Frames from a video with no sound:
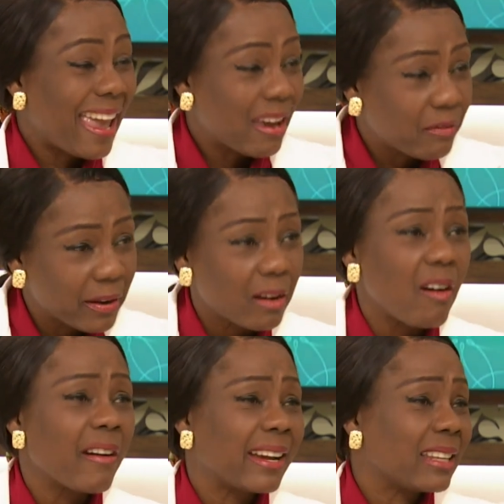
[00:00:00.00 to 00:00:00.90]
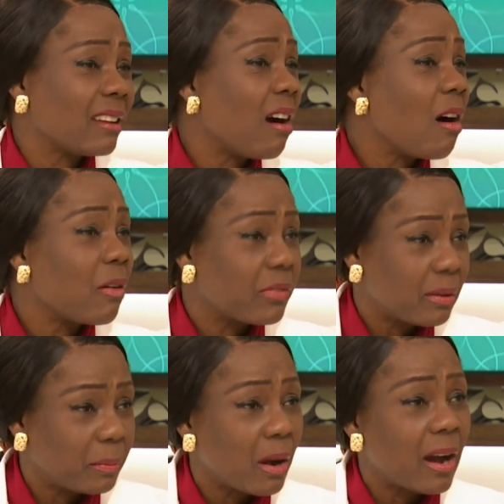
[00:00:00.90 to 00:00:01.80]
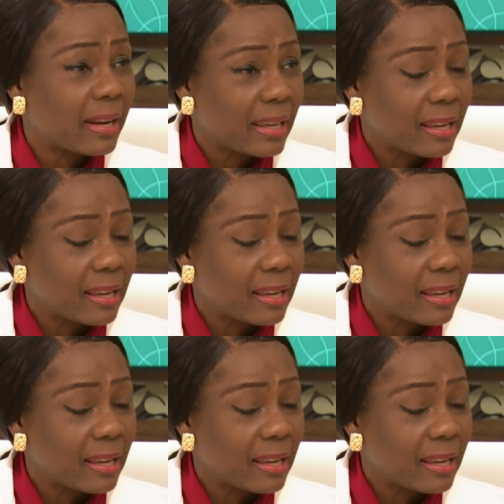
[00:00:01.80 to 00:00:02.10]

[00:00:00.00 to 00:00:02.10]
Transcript: every organ of the body.